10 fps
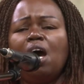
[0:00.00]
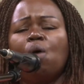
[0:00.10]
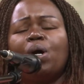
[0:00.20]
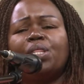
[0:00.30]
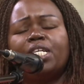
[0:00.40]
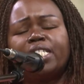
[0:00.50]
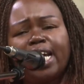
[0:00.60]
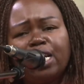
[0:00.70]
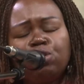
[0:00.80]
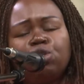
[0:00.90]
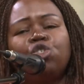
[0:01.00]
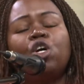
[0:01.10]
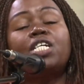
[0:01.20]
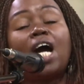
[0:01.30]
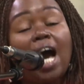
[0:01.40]
when they tell you to
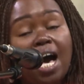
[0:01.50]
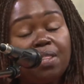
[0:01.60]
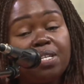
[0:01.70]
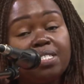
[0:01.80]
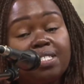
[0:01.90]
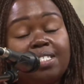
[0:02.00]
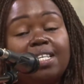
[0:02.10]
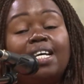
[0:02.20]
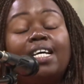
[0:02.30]
join others